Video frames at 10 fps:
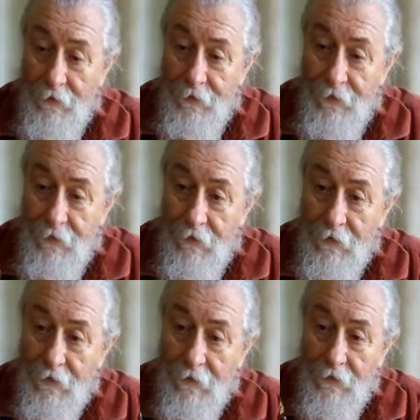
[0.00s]

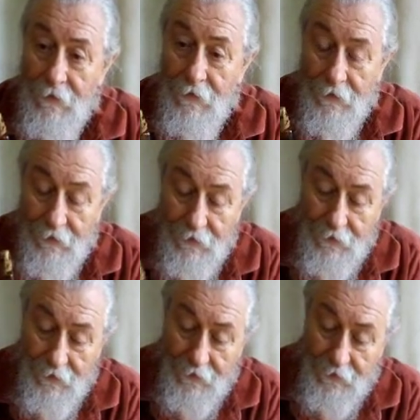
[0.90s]

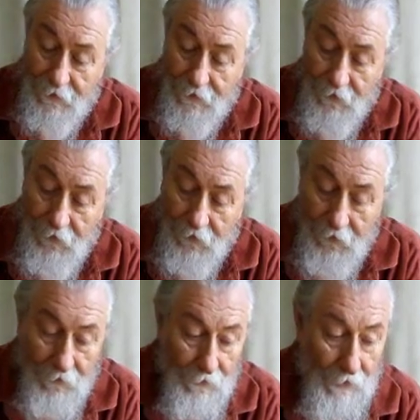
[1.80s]
[no speech]